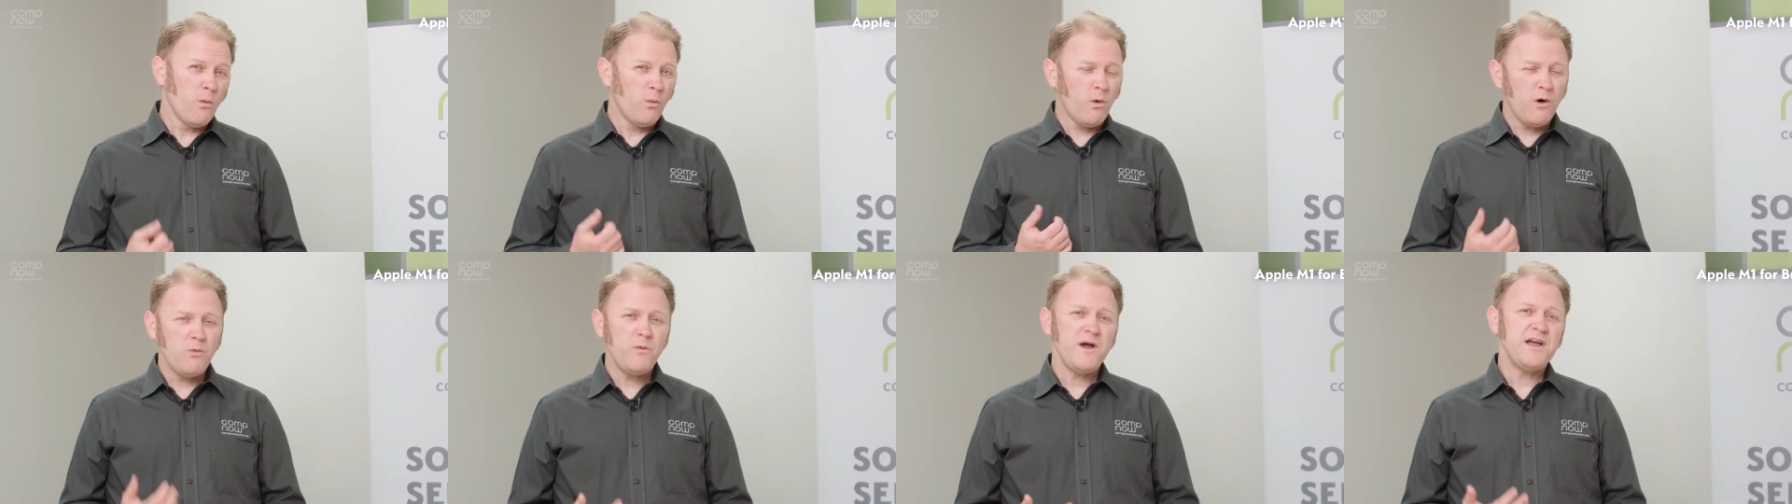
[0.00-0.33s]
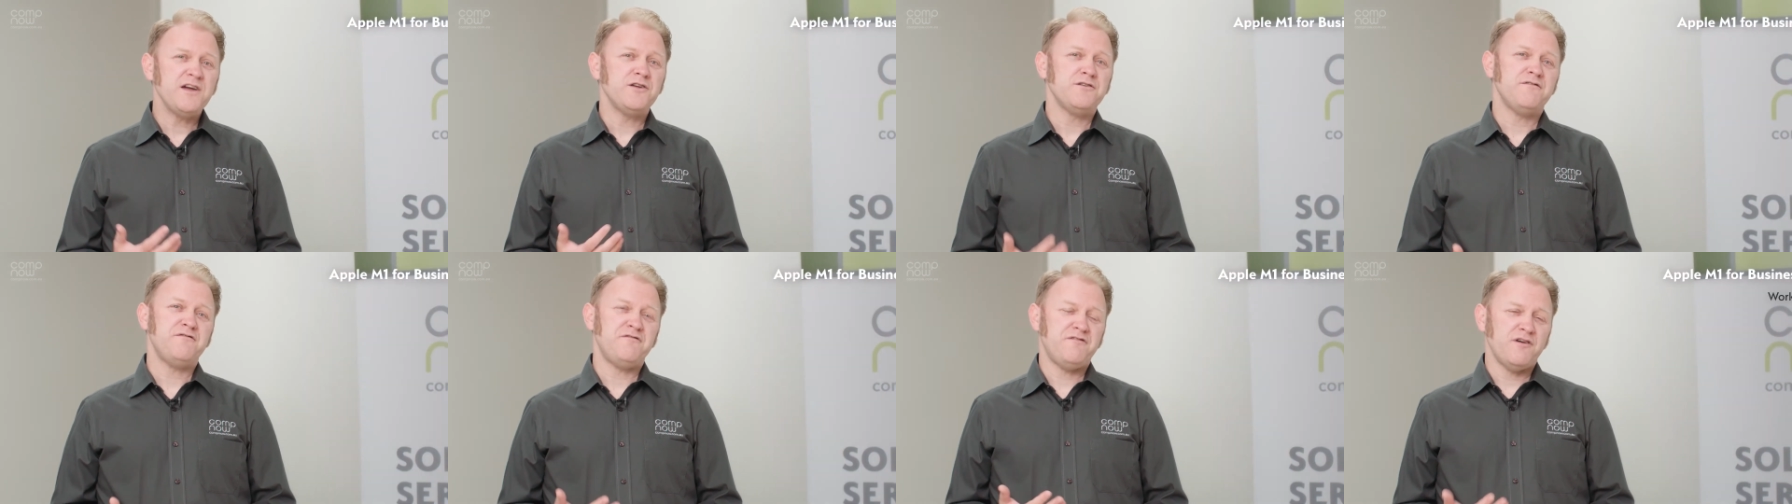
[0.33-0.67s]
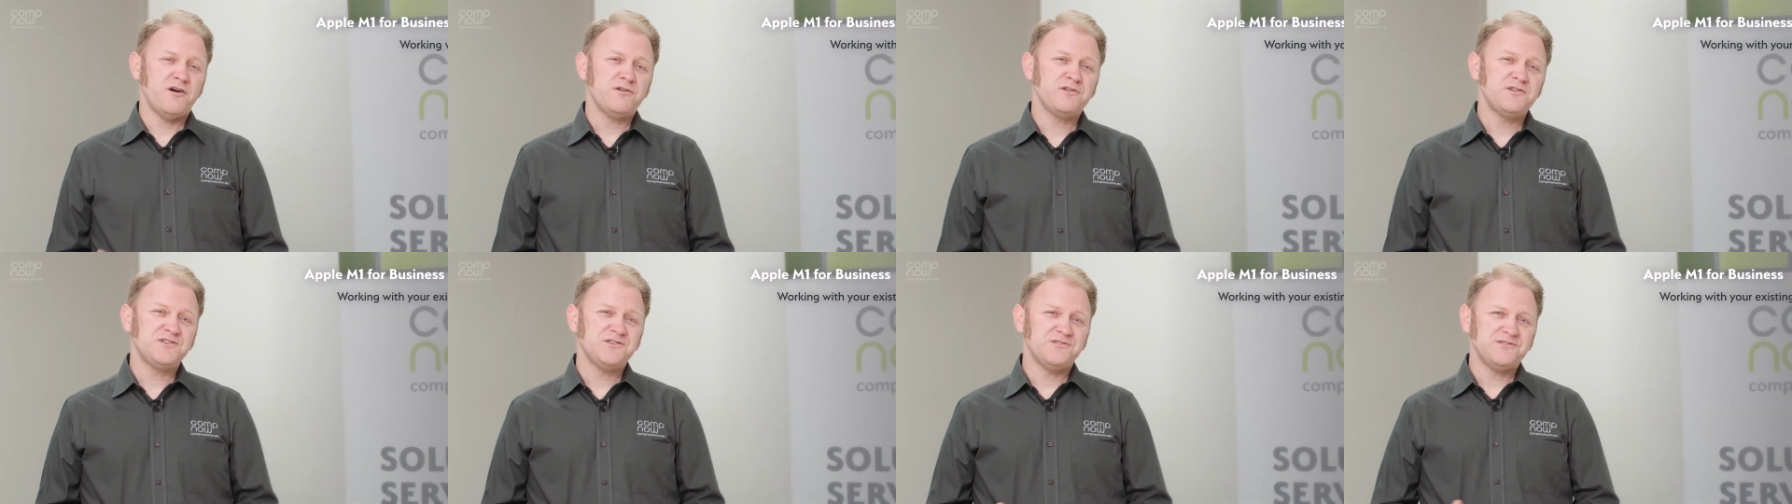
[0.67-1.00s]
What we're going to
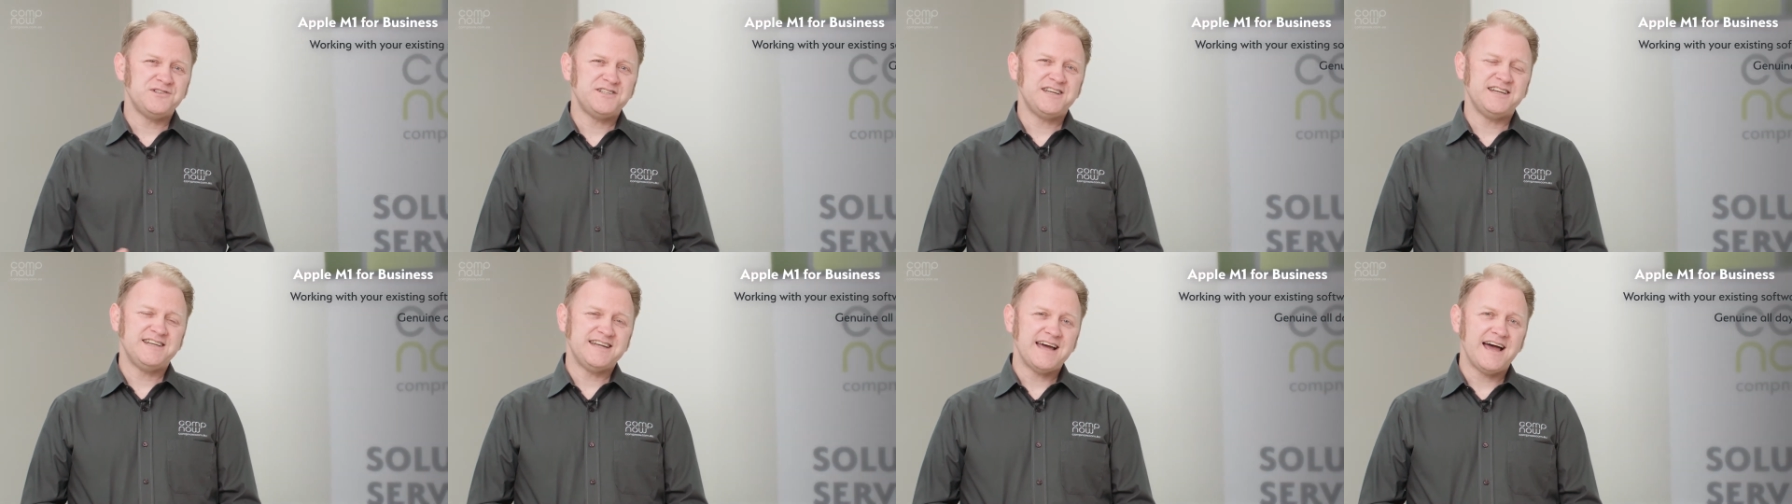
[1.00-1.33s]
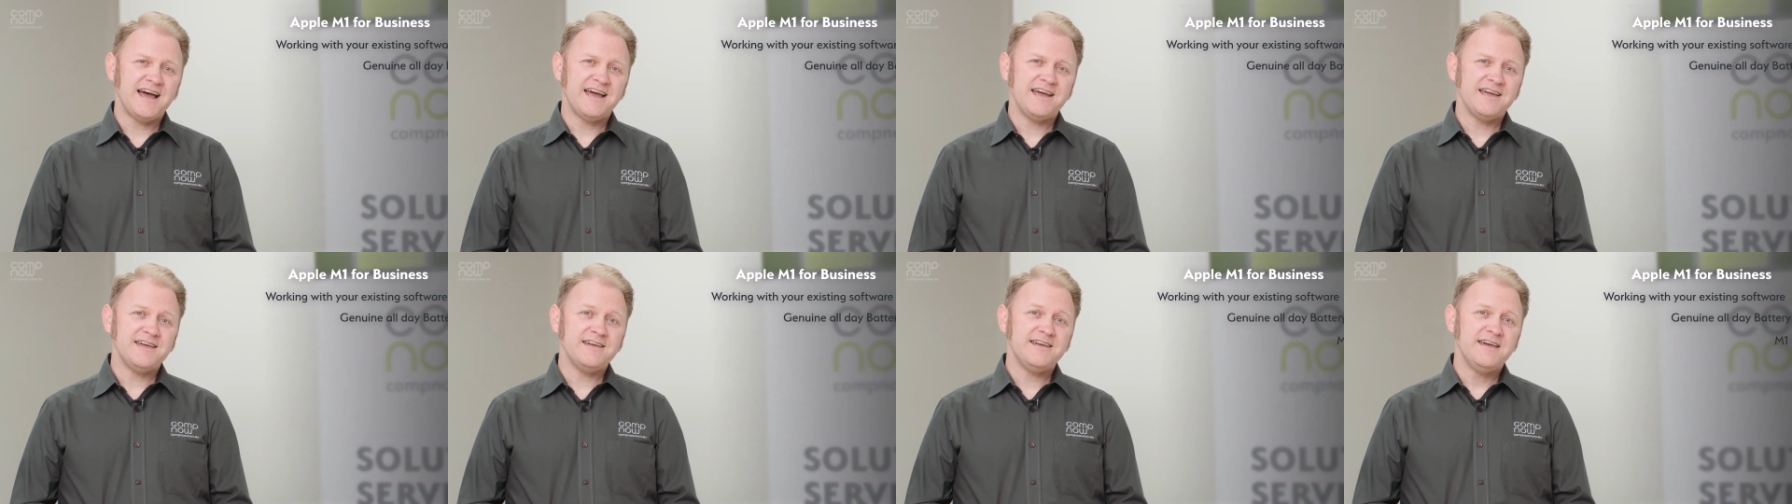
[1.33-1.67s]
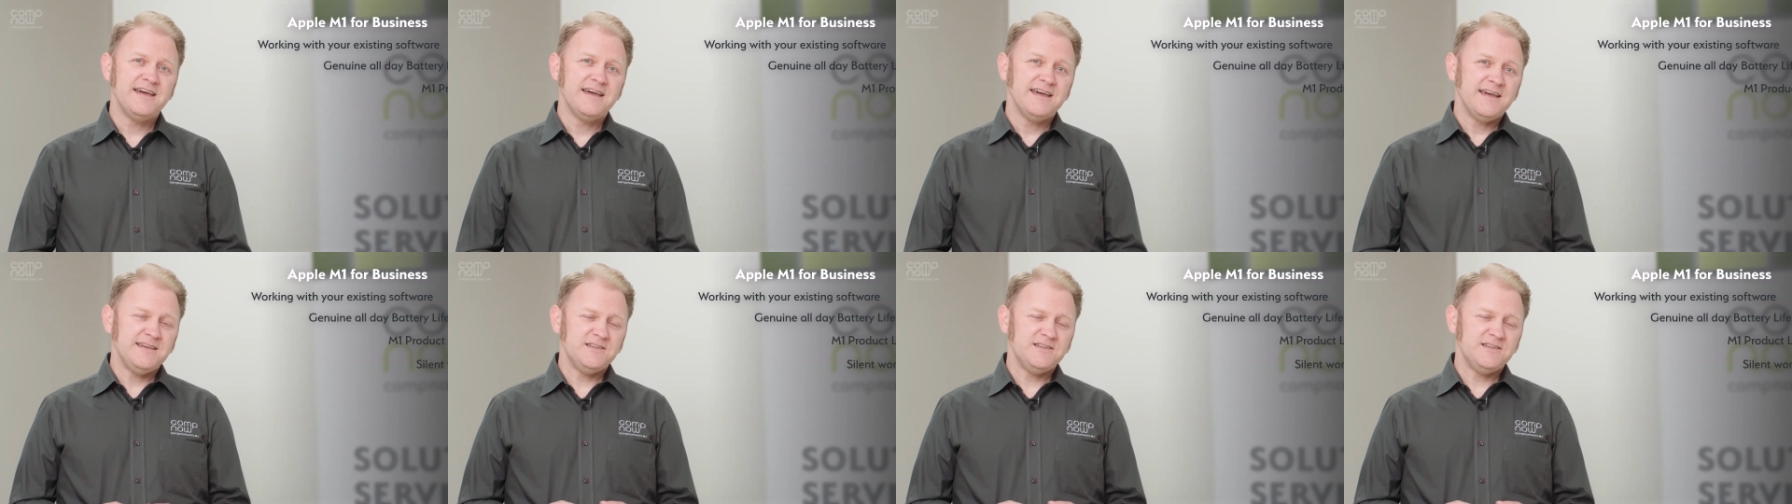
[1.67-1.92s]
focus on today